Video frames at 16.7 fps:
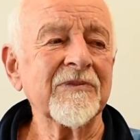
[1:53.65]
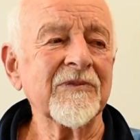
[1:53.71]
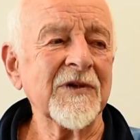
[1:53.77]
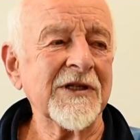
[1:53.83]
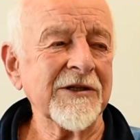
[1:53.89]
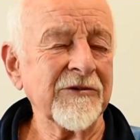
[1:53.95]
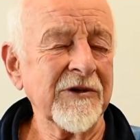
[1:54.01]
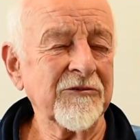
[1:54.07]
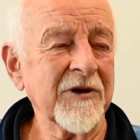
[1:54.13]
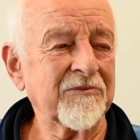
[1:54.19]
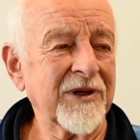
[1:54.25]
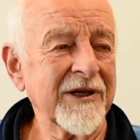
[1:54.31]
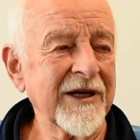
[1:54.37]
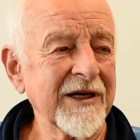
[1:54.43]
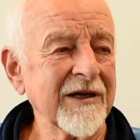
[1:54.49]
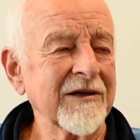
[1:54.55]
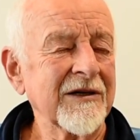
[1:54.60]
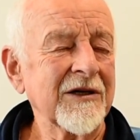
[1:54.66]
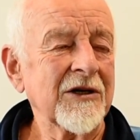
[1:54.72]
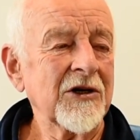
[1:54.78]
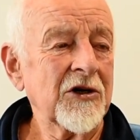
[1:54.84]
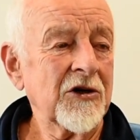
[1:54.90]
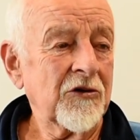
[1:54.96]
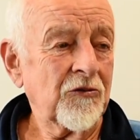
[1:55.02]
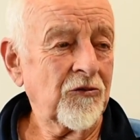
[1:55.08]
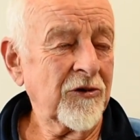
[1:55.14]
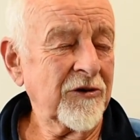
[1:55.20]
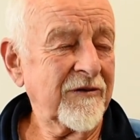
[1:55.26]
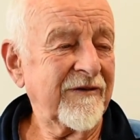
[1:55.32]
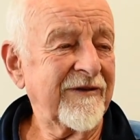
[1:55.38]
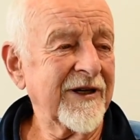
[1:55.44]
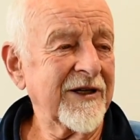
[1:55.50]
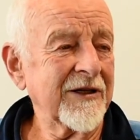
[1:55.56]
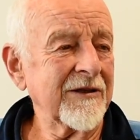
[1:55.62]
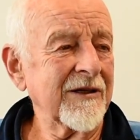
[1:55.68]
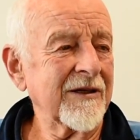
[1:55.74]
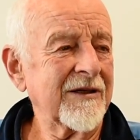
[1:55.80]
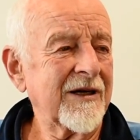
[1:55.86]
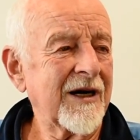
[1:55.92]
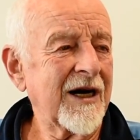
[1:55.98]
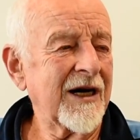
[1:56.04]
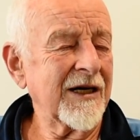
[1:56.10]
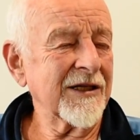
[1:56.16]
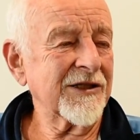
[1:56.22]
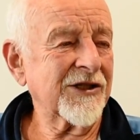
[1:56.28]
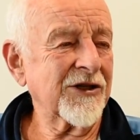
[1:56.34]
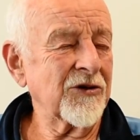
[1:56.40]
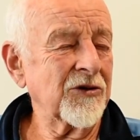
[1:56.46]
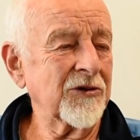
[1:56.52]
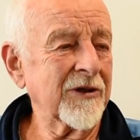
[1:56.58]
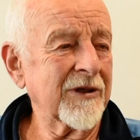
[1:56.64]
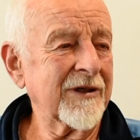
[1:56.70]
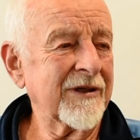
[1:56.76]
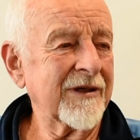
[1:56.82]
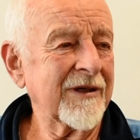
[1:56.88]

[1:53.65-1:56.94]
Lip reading: So we were playing Woodville, Hartshorn,